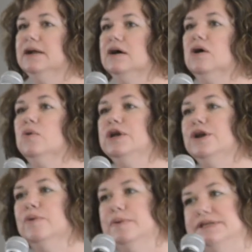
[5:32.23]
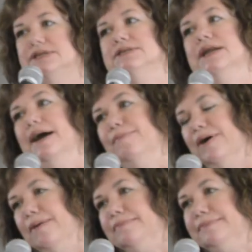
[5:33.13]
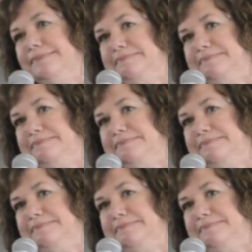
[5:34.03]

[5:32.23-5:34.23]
oh, well, you know what we did tonight, Mom?